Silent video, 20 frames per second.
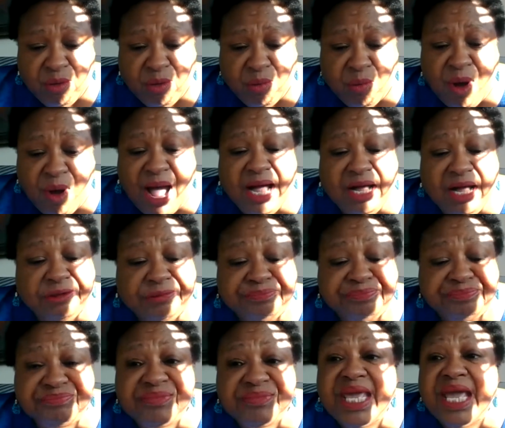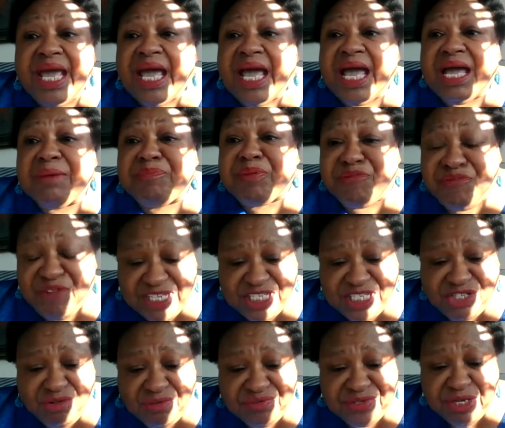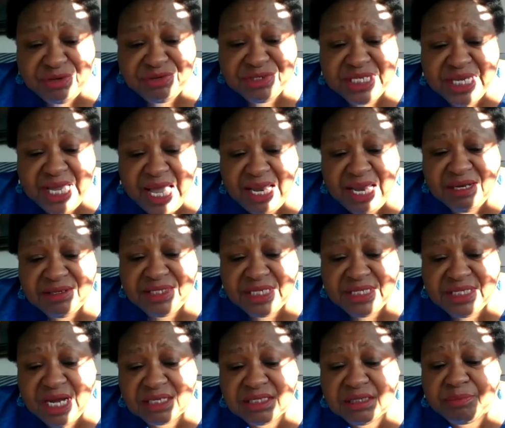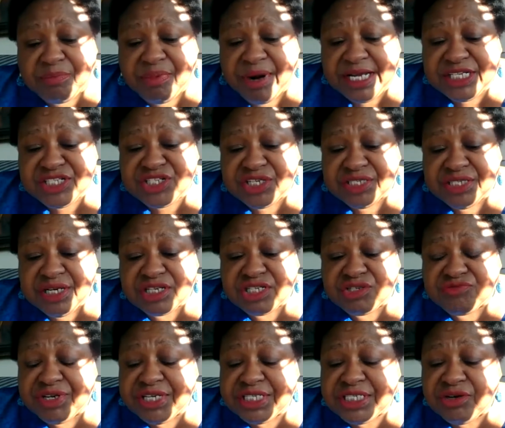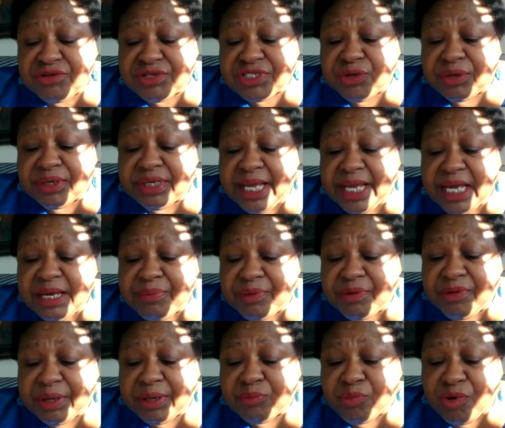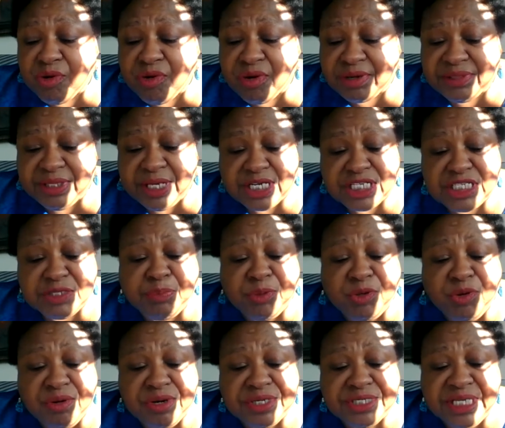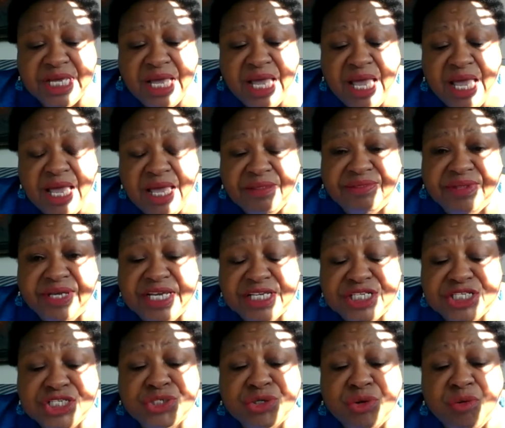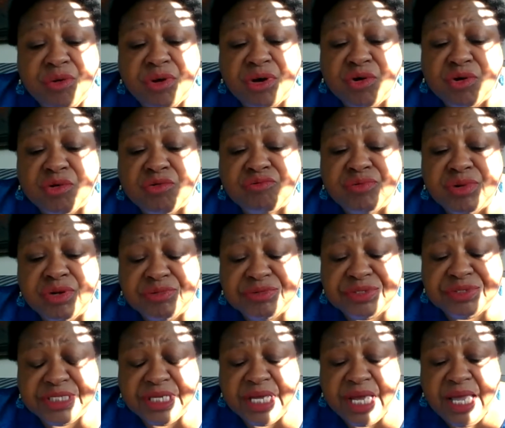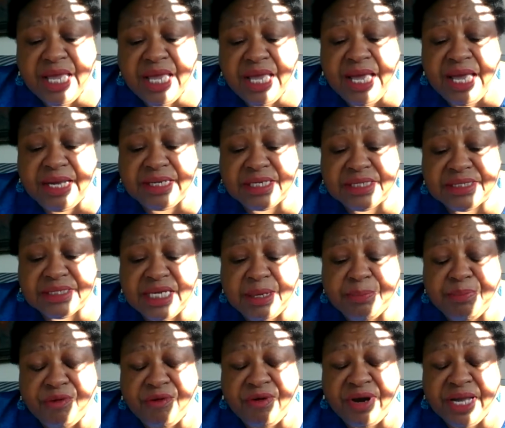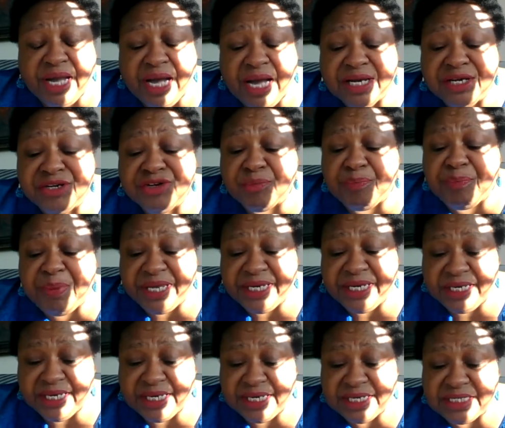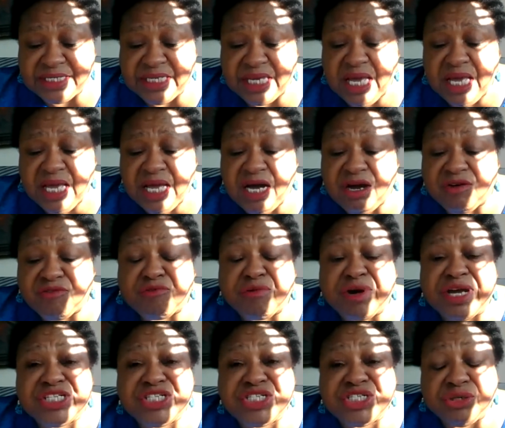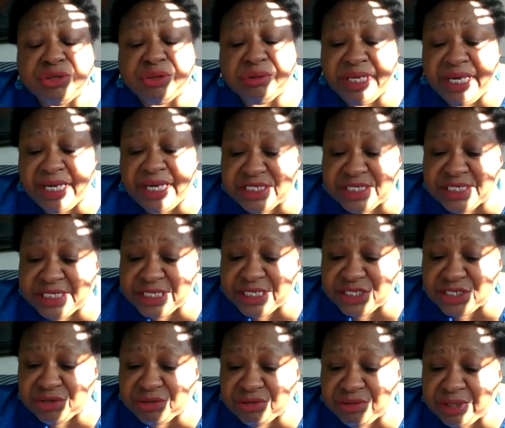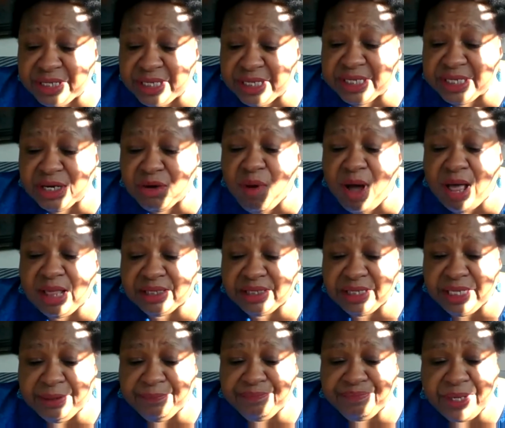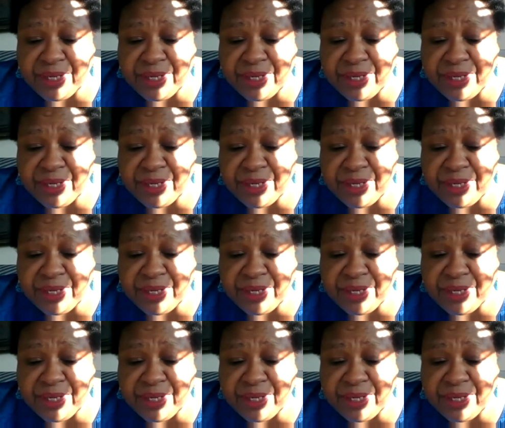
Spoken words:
Wow. A professor of sociology, Dr. Branch conducts research on labor and work that explores the historical roots and contemporary underpinnings of racial and gender inequality.